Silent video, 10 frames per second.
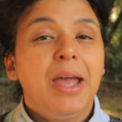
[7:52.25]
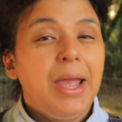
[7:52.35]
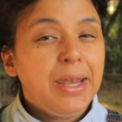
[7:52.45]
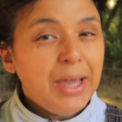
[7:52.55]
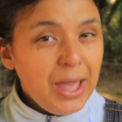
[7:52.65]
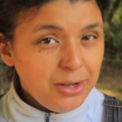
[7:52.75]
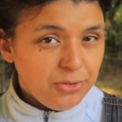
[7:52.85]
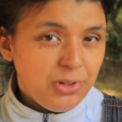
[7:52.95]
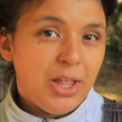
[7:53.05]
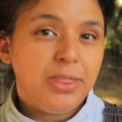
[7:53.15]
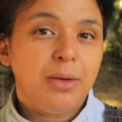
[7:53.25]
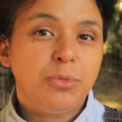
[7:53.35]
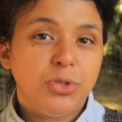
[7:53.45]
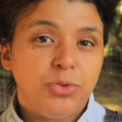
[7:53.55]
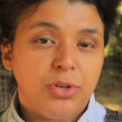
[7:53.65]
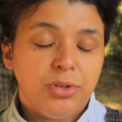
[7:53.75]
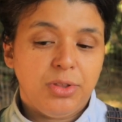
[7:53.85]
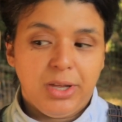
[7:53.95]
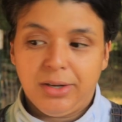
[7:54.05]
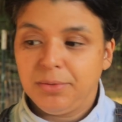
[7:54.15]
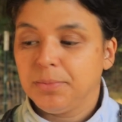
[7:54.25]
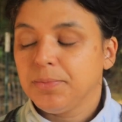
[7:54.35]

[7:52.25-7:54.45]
and kind of let them do their thing.